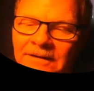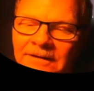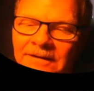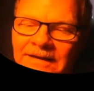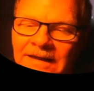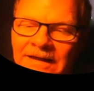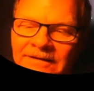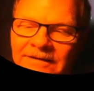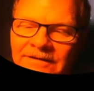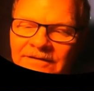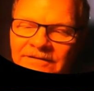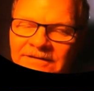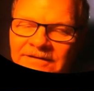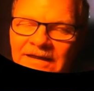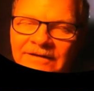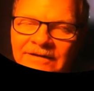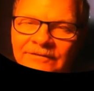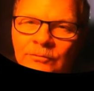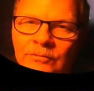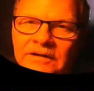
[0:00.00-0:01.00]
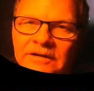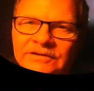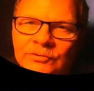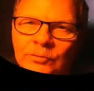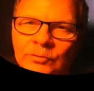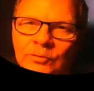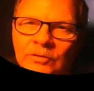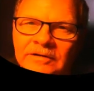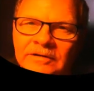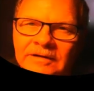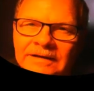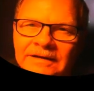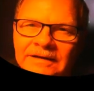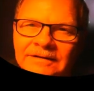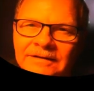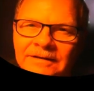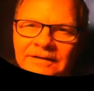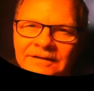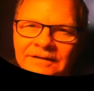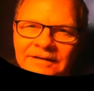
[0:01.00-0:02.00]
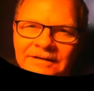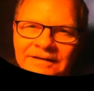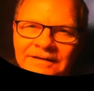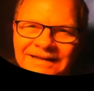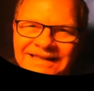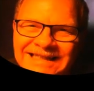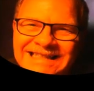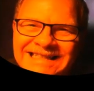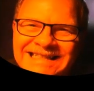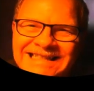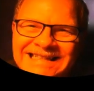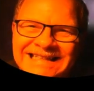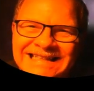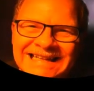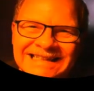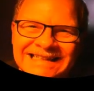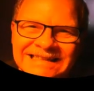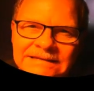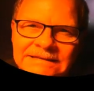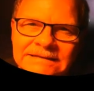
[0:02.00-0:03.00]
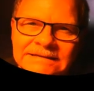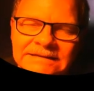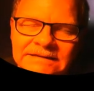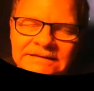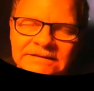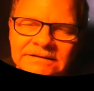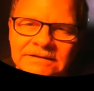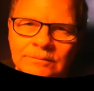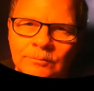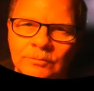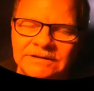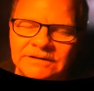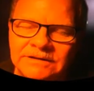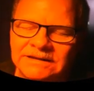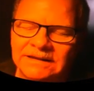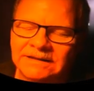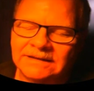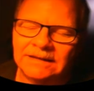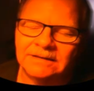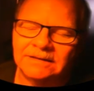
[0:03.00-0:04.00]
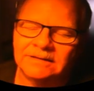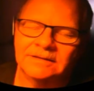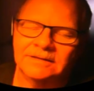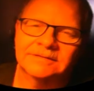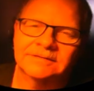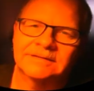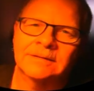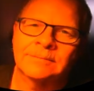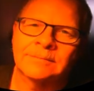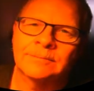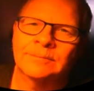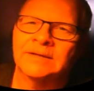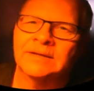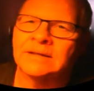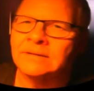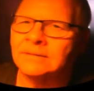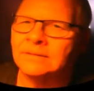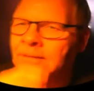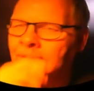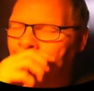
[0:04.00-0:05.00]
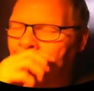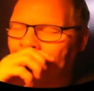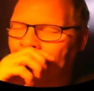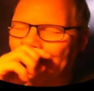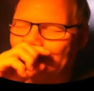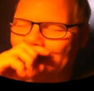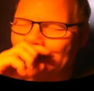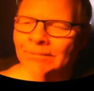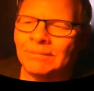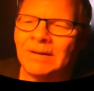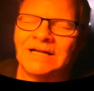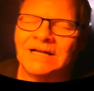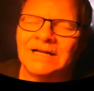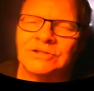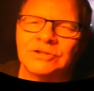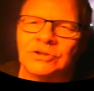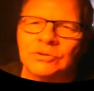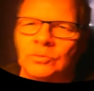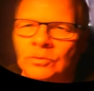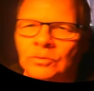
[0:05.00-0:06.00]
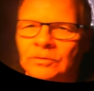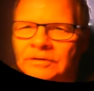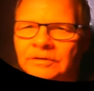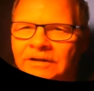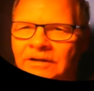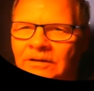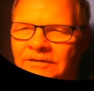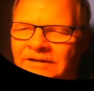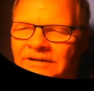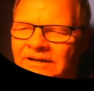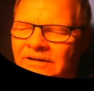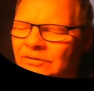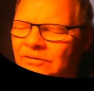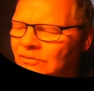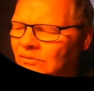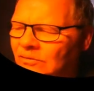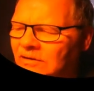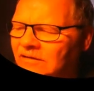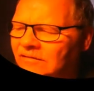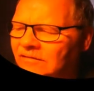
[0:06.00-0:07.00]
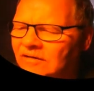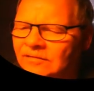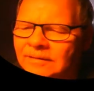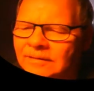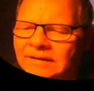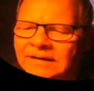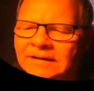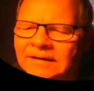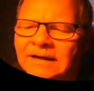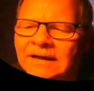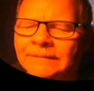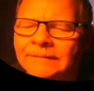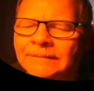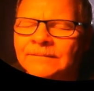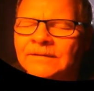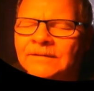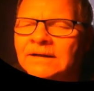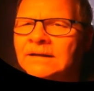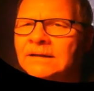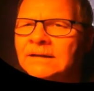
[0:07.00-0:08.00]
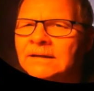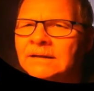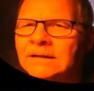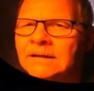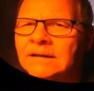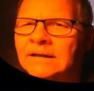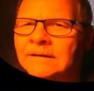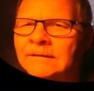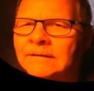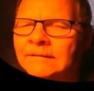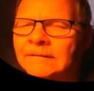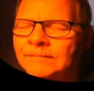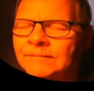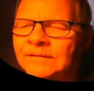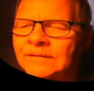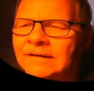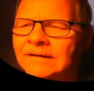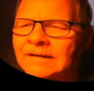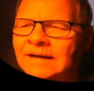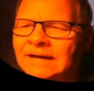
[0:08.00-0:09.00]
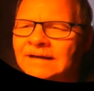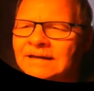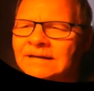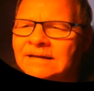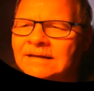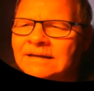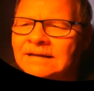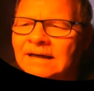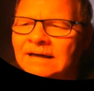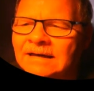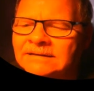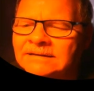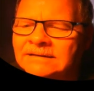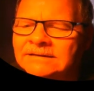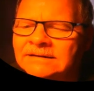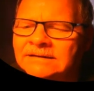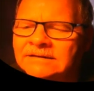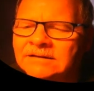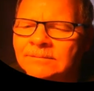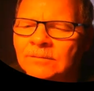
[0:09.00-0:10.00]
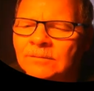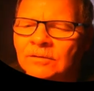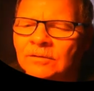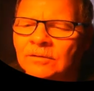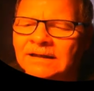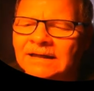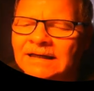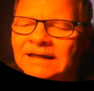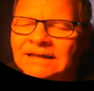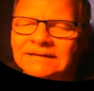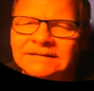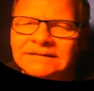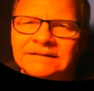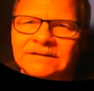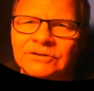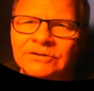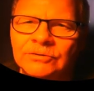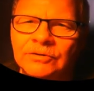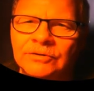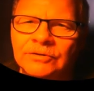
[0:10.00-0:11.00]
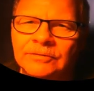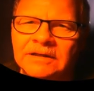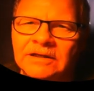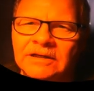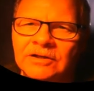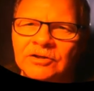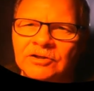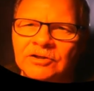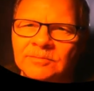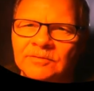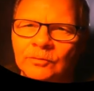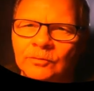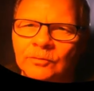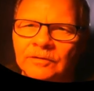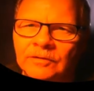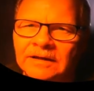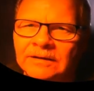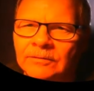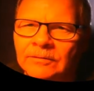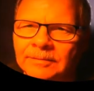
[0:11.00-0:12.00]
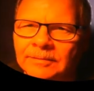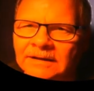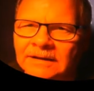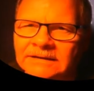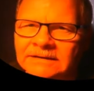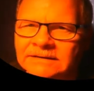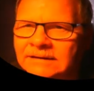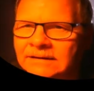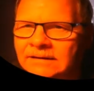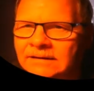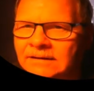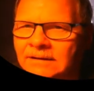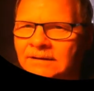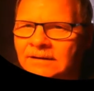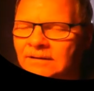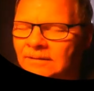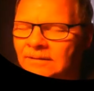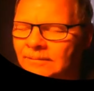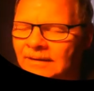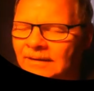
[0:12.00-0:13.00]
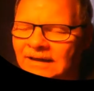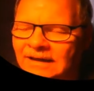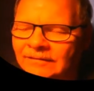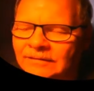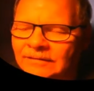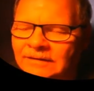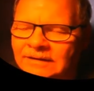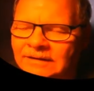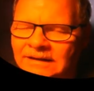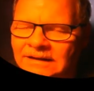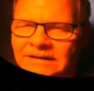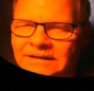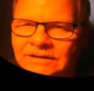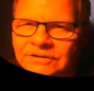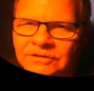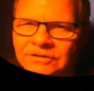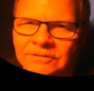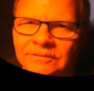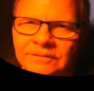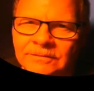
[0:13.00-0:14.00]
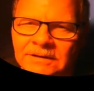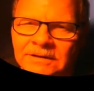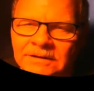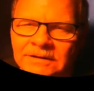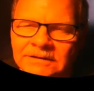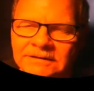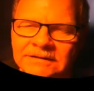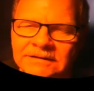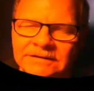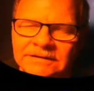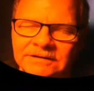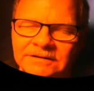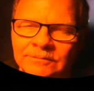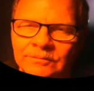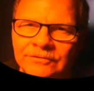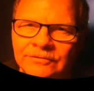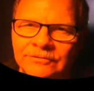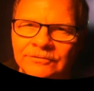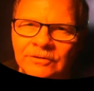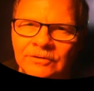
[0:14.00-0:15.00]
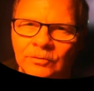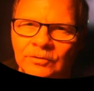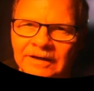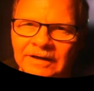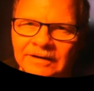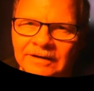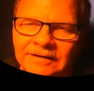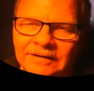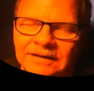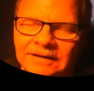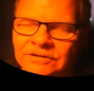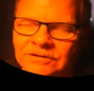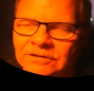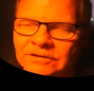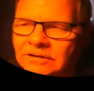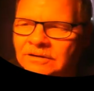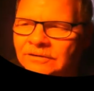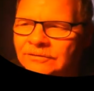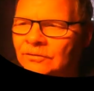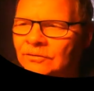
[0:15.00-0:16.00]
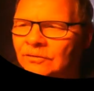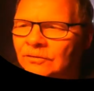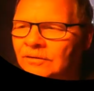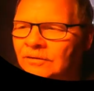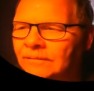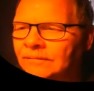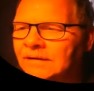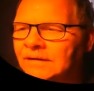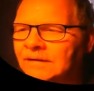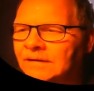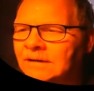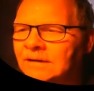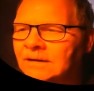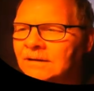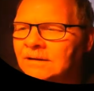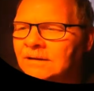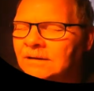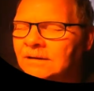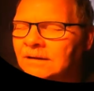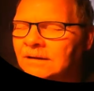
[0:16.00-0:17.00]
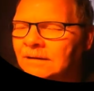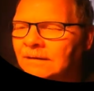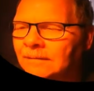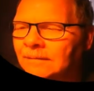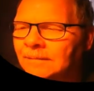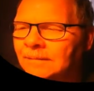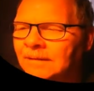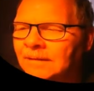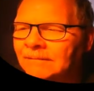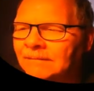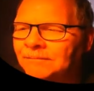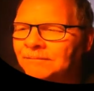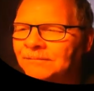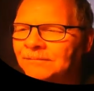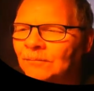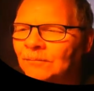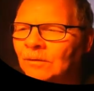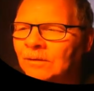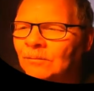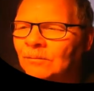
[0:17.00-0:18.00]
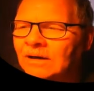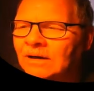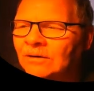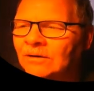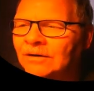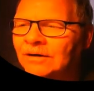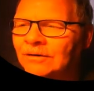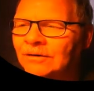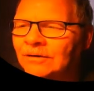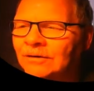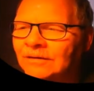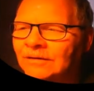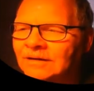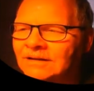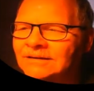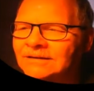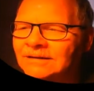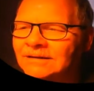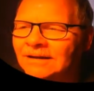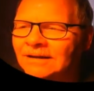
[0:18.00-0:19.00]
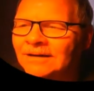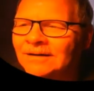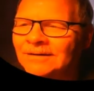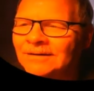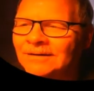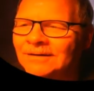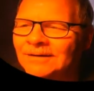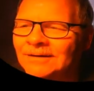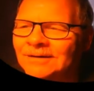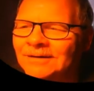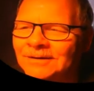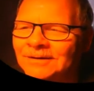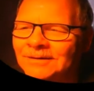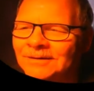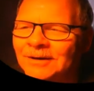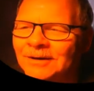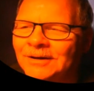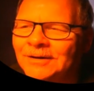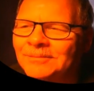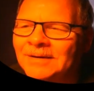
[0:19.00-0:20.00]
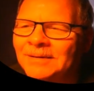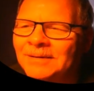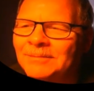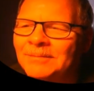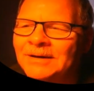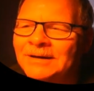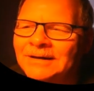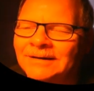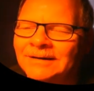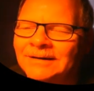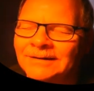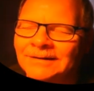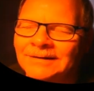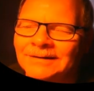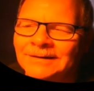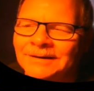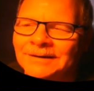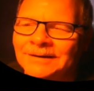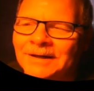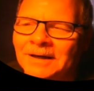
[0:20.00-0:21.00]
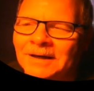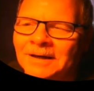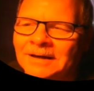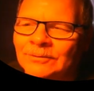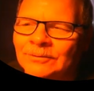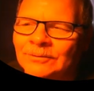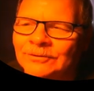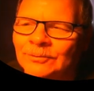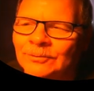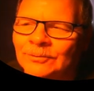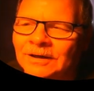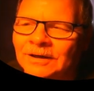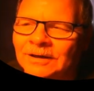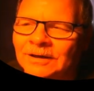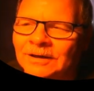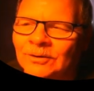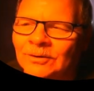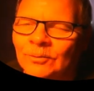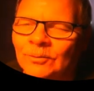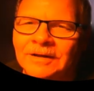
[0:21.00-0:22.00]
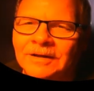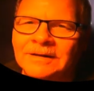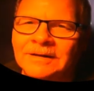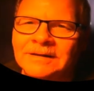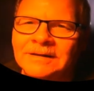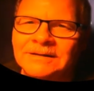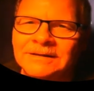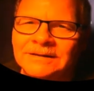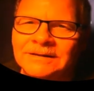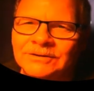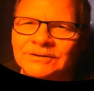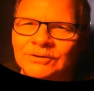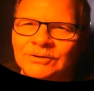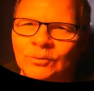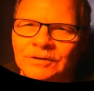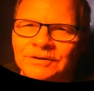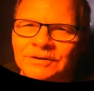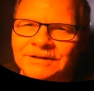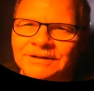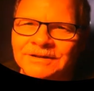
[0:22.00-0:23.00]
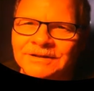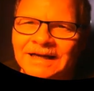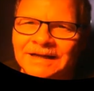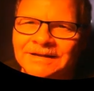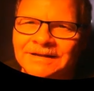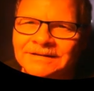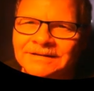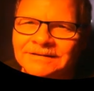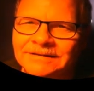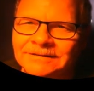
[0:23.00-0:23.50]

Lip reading: This 94 Escort had the EDIS system, which had that little 10-pin module, you know, 10 or 12, however many it had. And that EDIS system only lasted 2 or 3 years before they replaced it by having the ignition system controlled out of the engine controller. But one way or another, my buddy Donnie was working on one of these Escorts that had this